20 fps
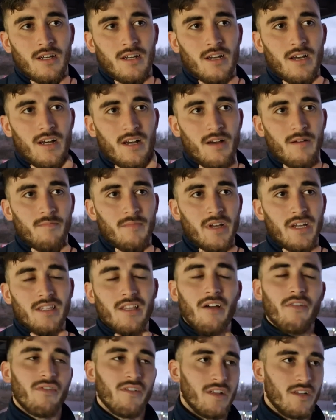It
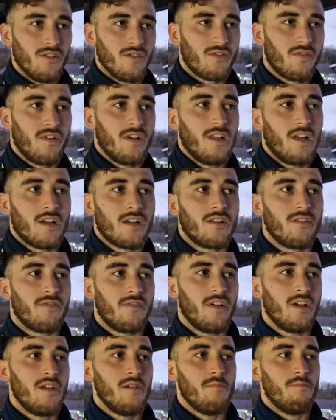definitely does feel like a
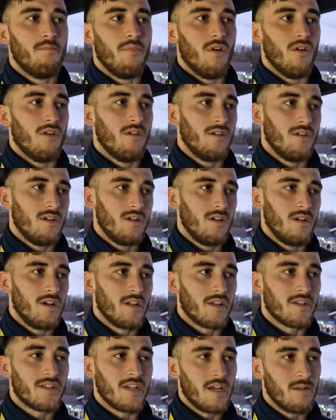defeat, but at
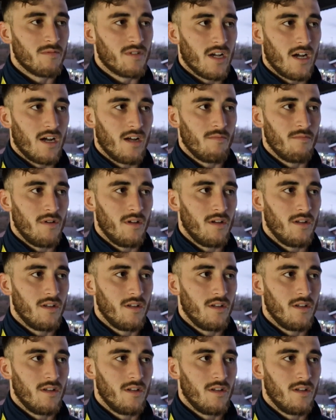the same time,